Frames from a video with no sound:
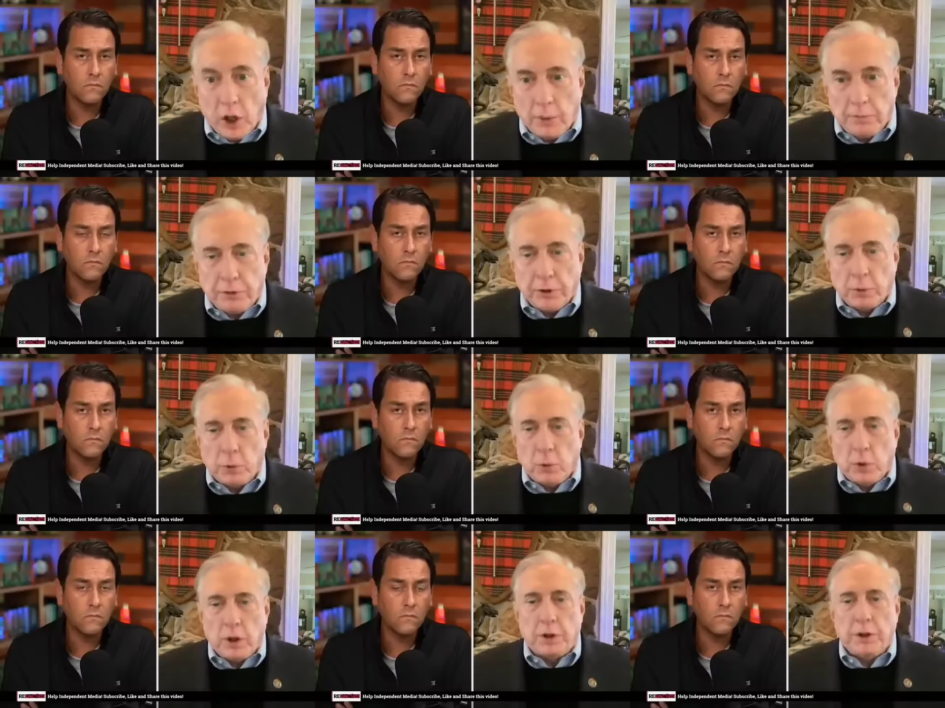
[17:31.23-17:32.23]
Speaker 1: to arm for the
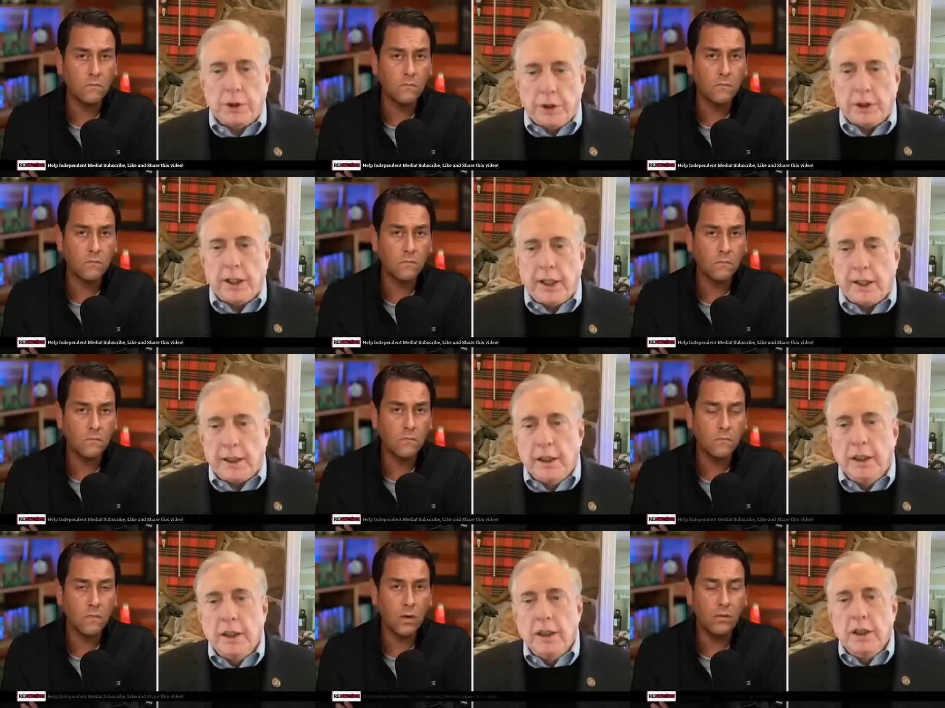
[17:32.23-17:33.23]
war. Good
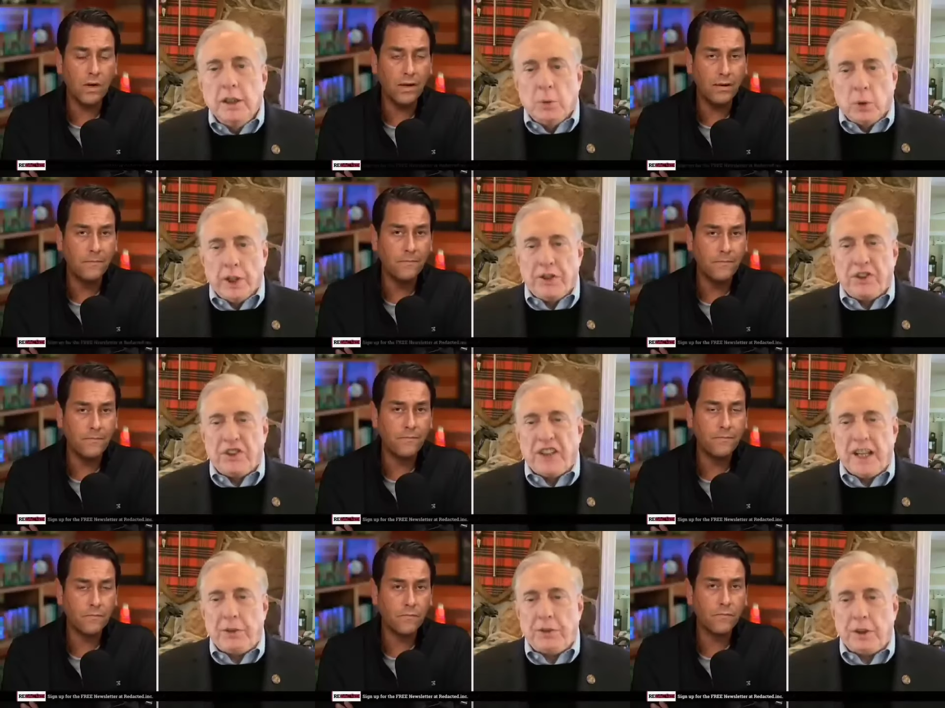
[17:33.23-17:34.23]
God! Right. What a
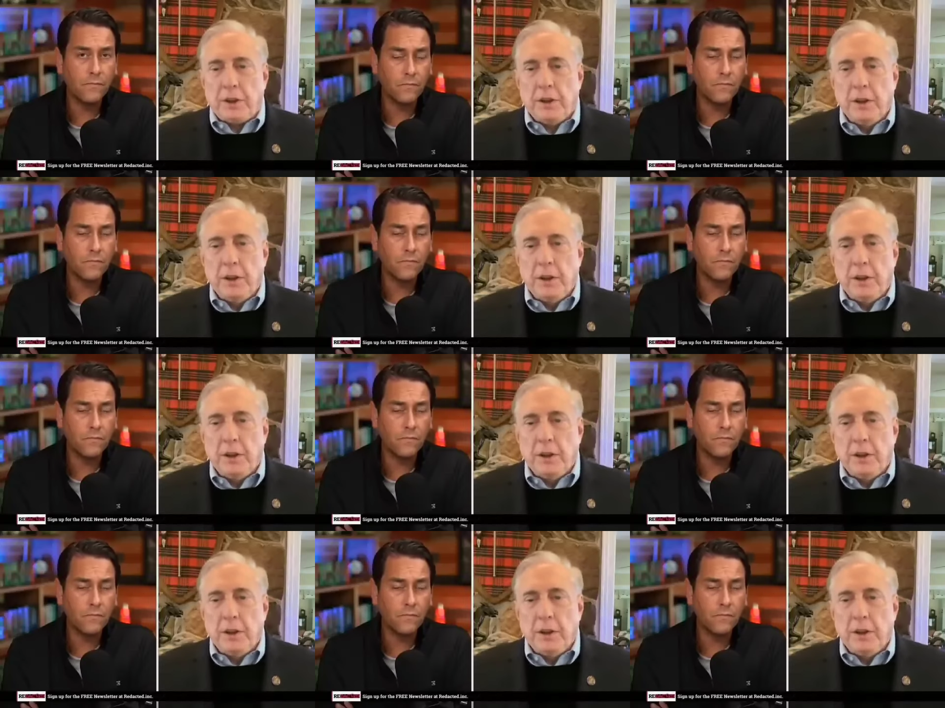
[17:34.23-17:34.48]
disaster.